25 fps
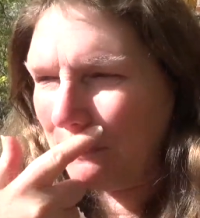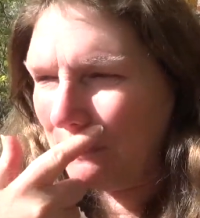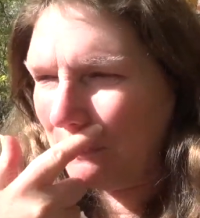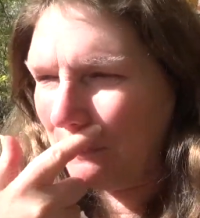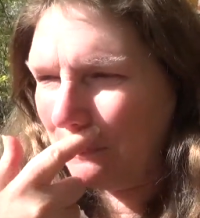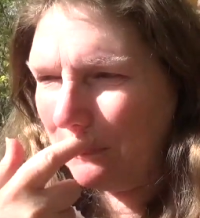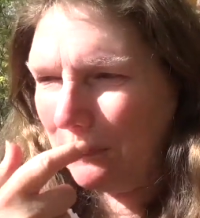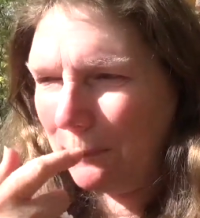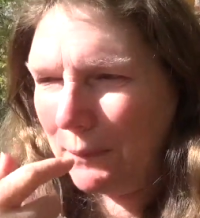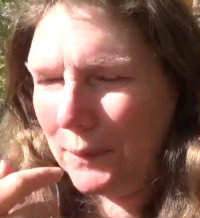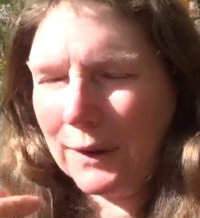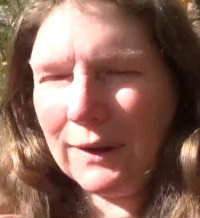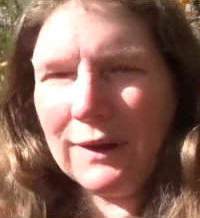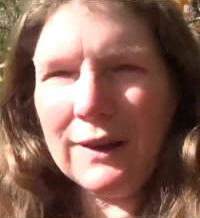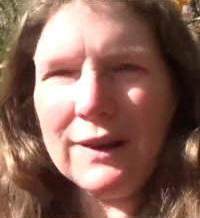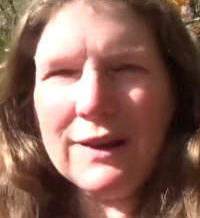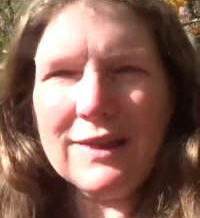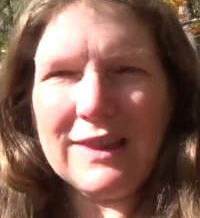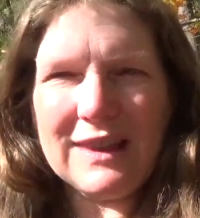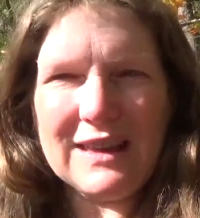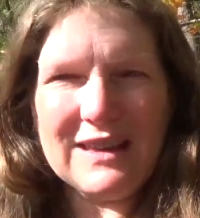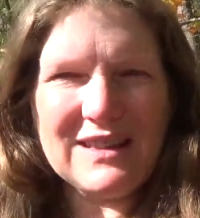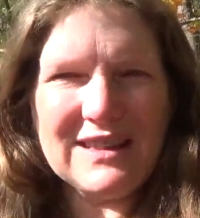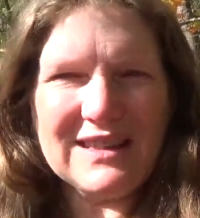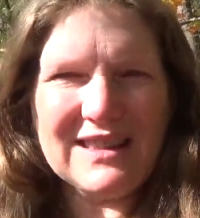really
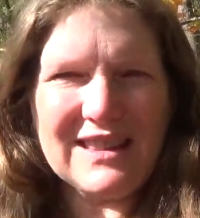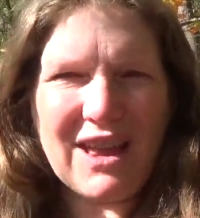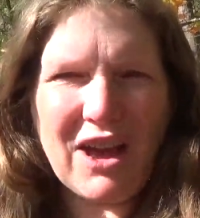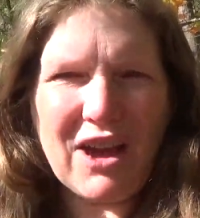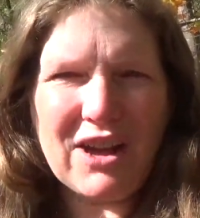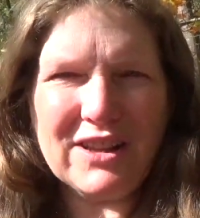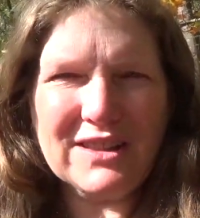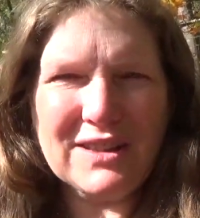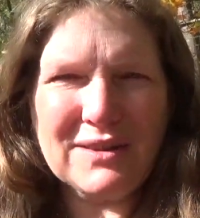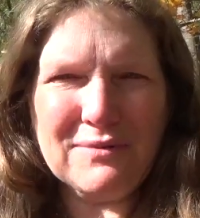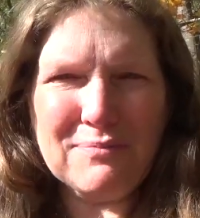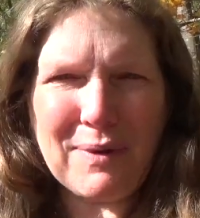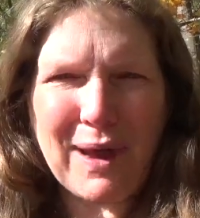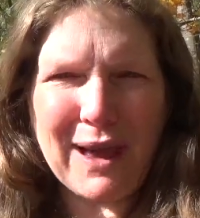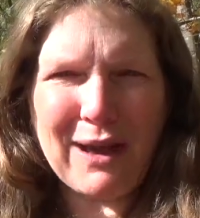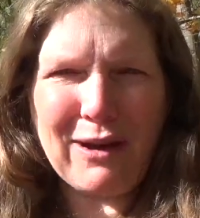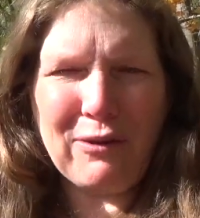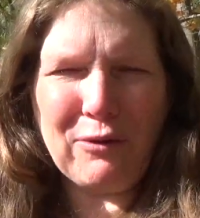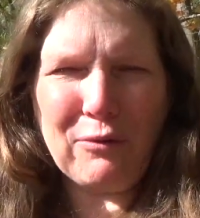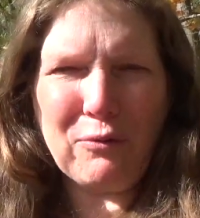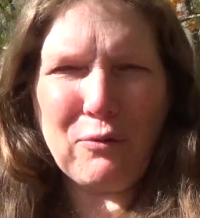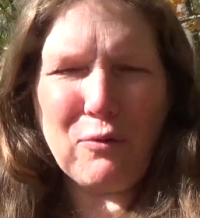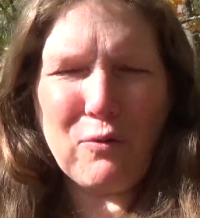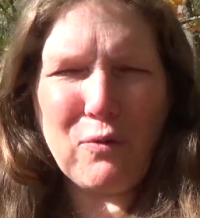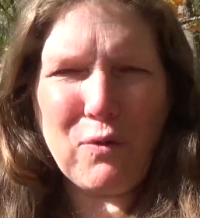these thoughts
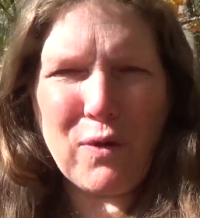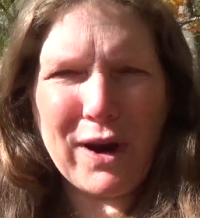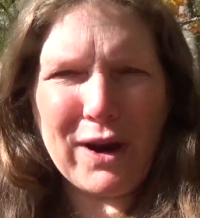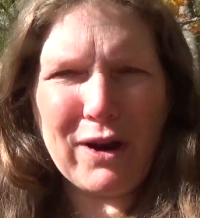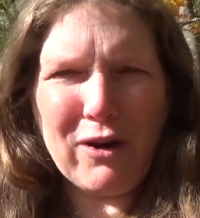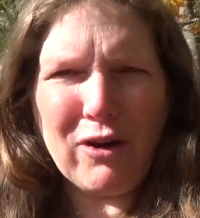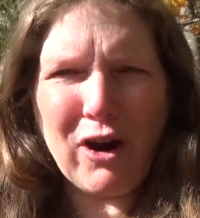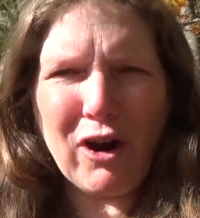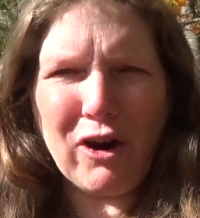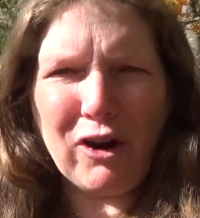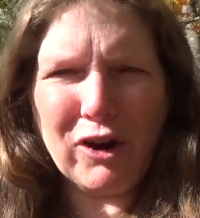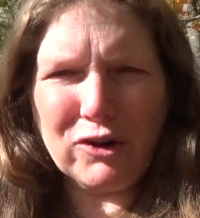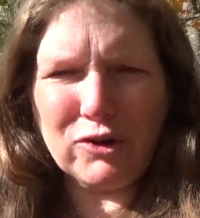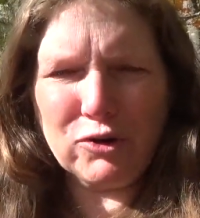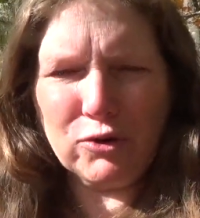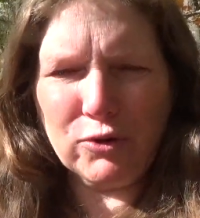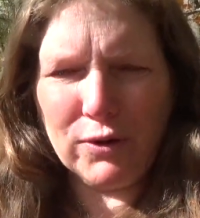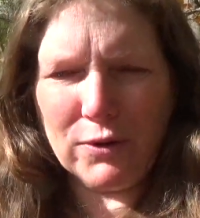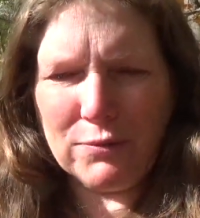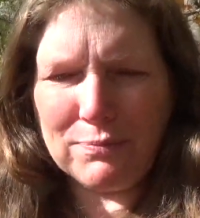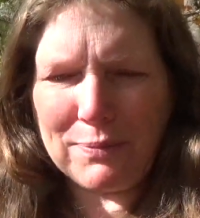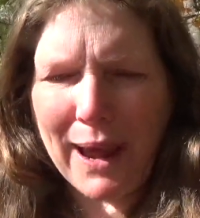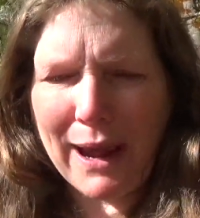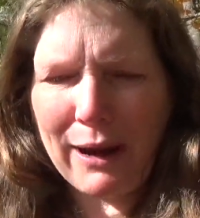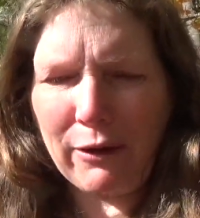about where our
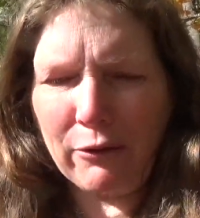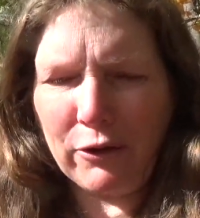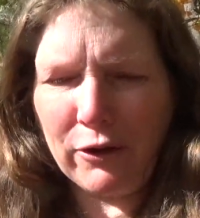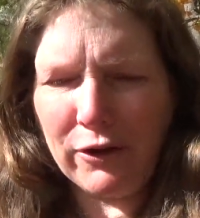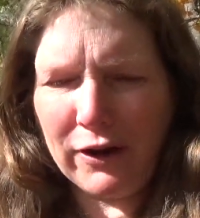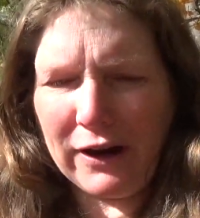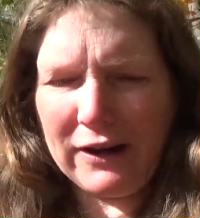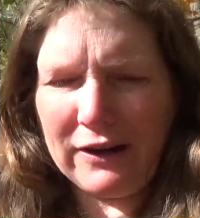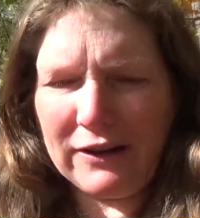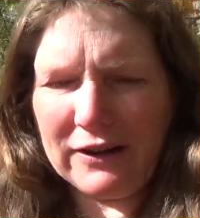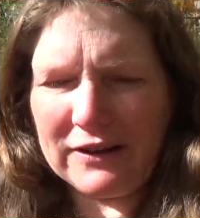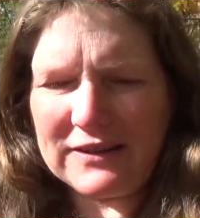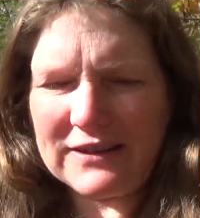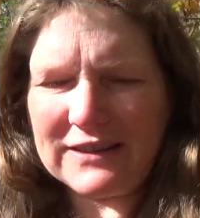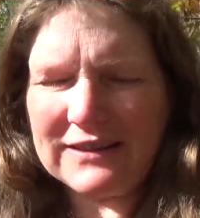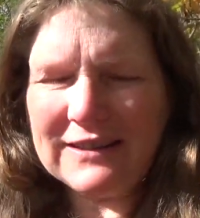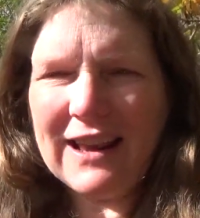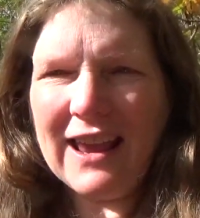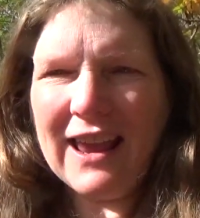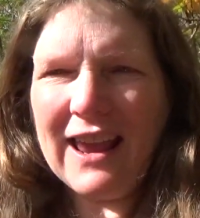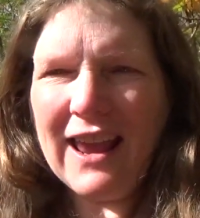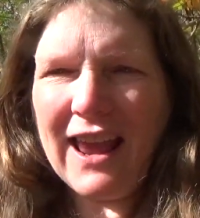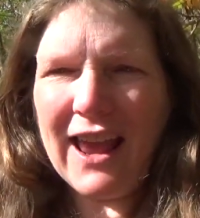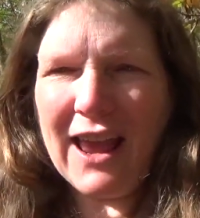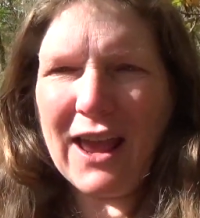true power is
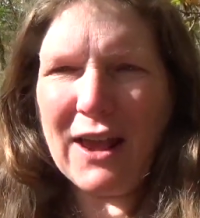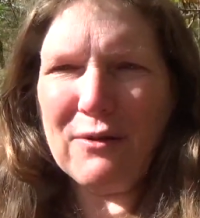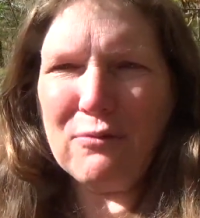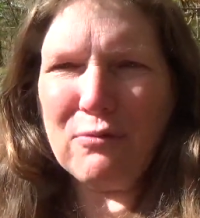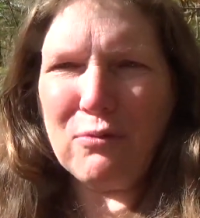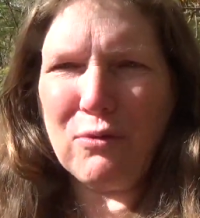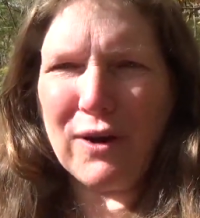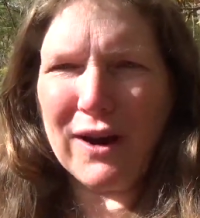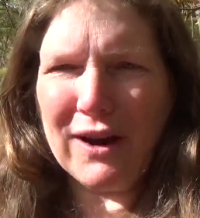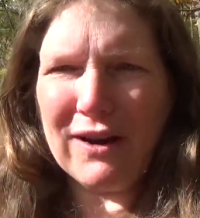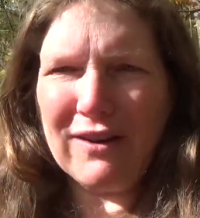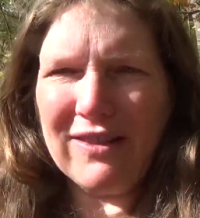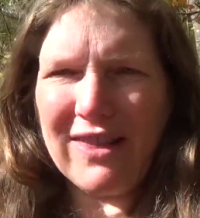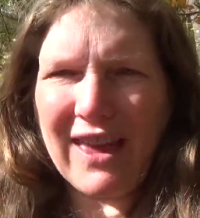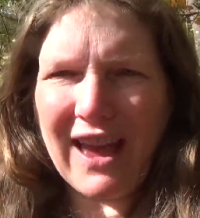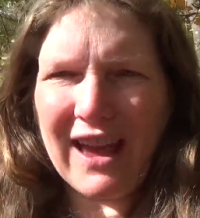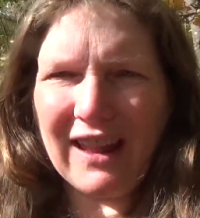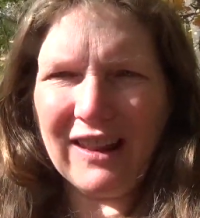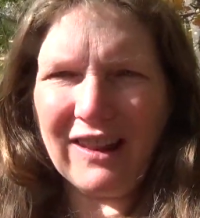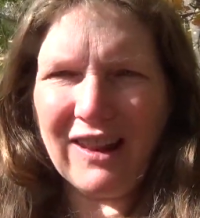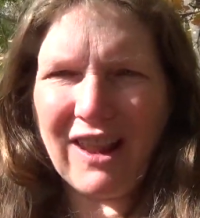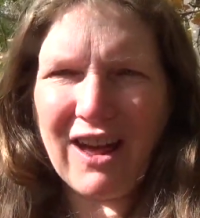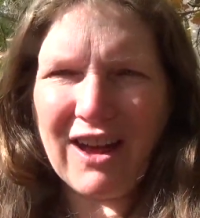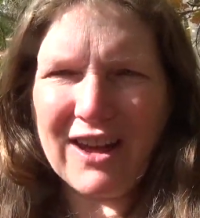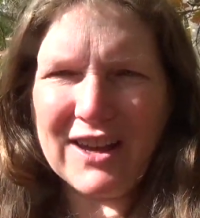and where
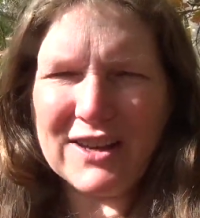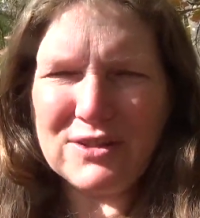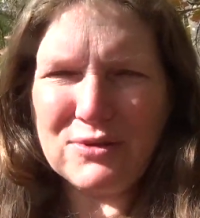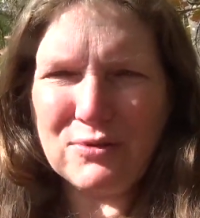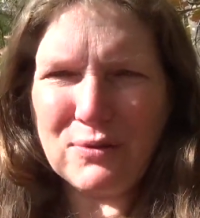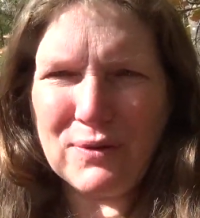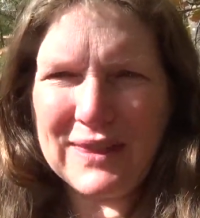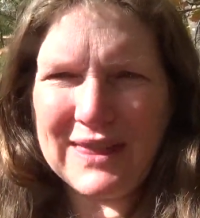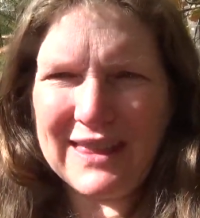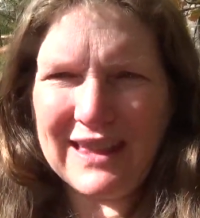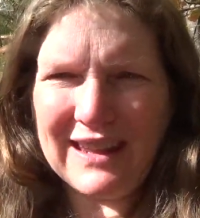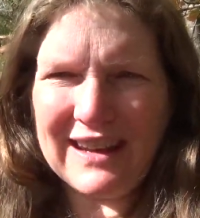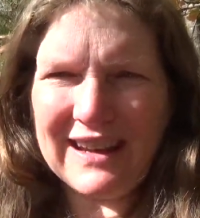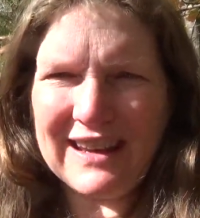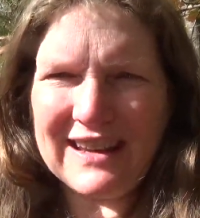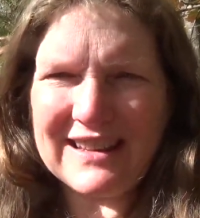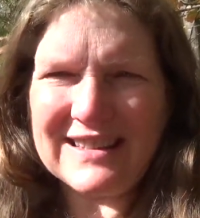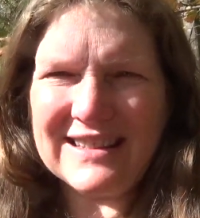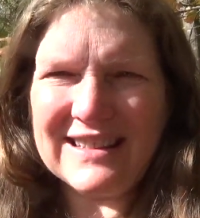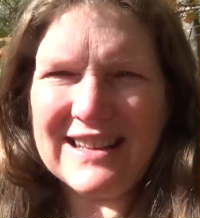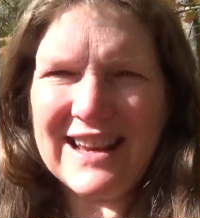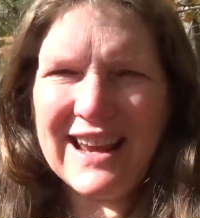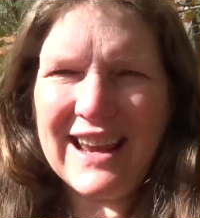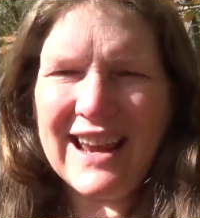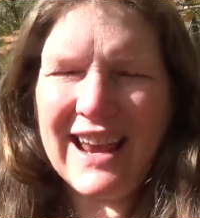that lies within
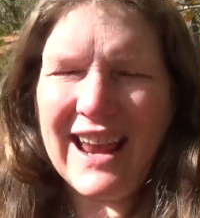us.